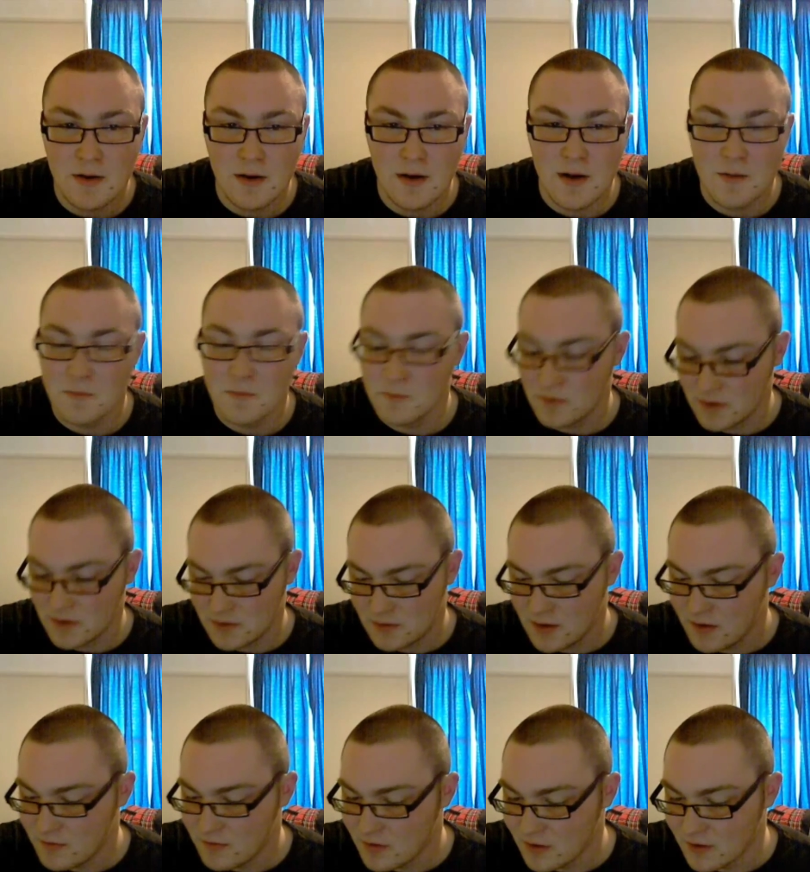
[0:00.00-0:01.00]
Which
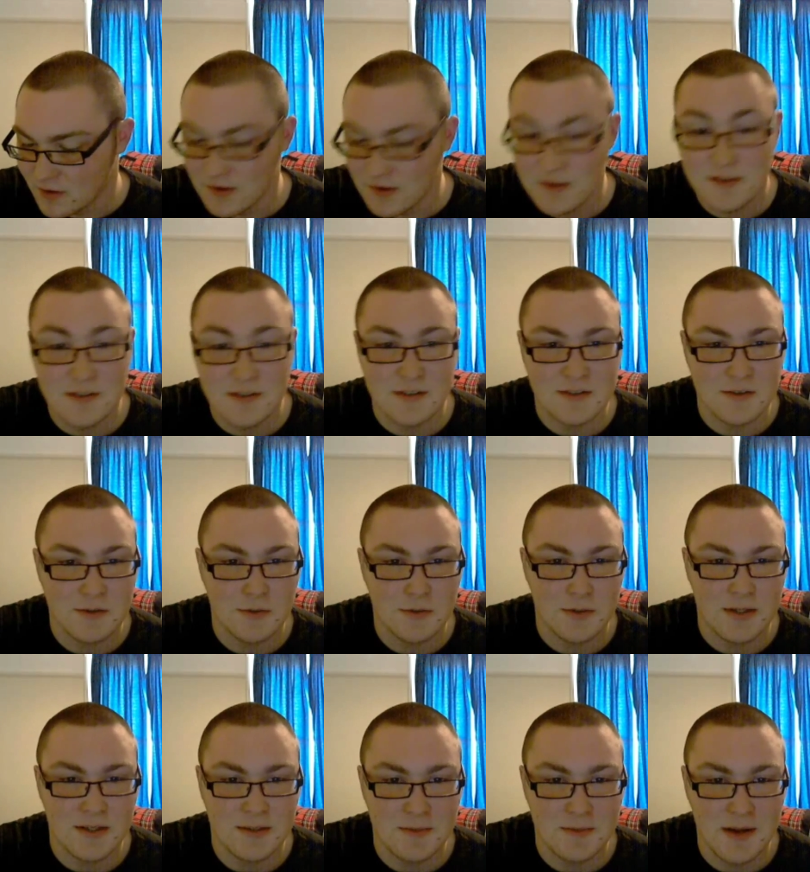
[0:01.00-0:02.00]
ironically, because it's
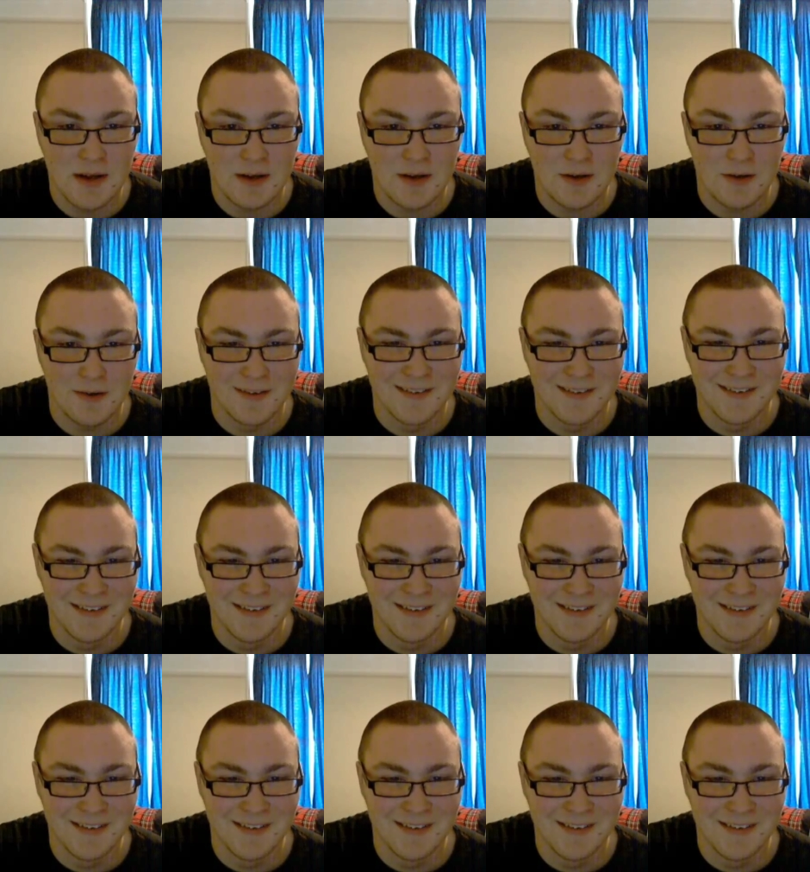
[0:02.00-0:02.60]
twist tobacco.